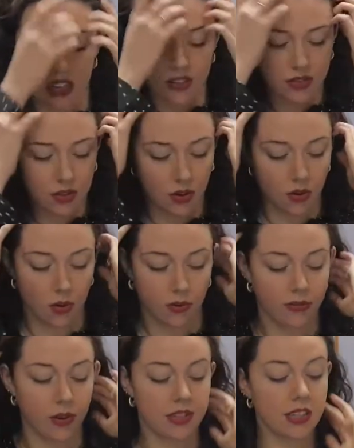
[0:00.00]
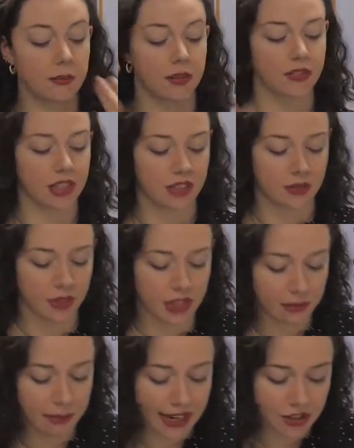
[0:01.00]
So for some of these
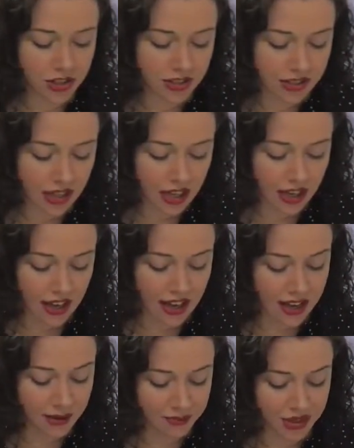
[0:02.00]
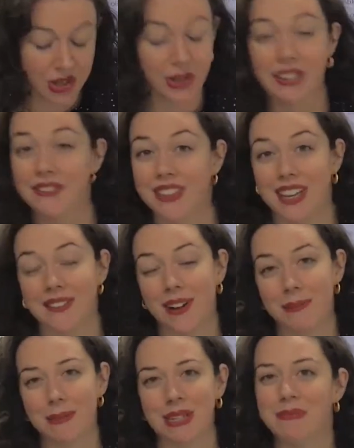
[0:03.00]
reading pages, if they've
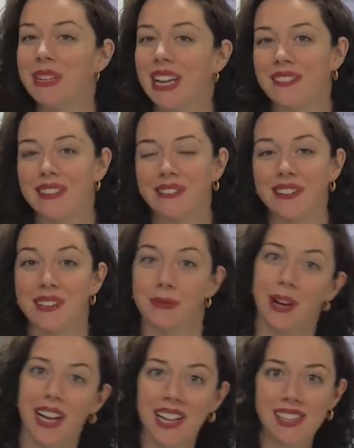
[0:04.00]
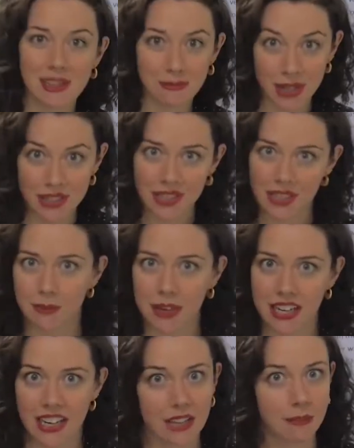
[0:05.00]
all been behaving really well and
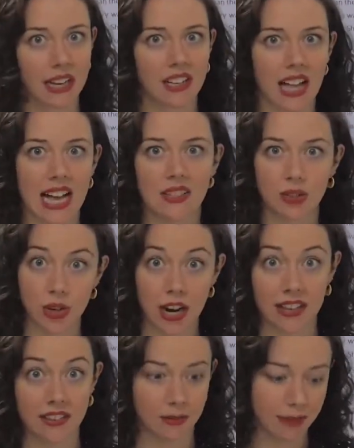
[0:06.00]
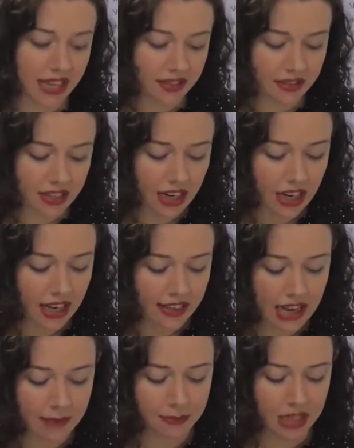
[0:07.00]
participating in my class, trying their best,
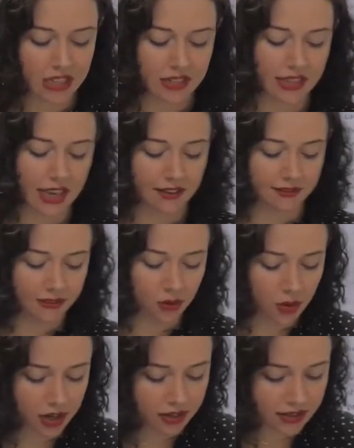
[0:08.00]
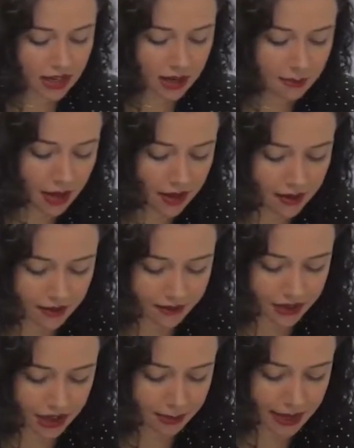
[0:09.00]
that means that for some
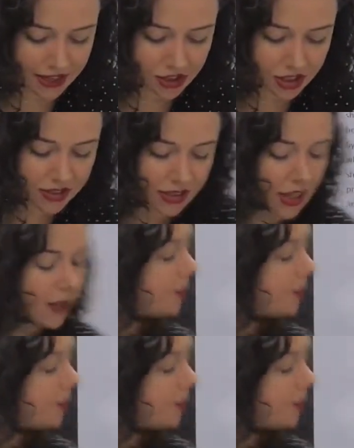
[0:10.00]
of the pages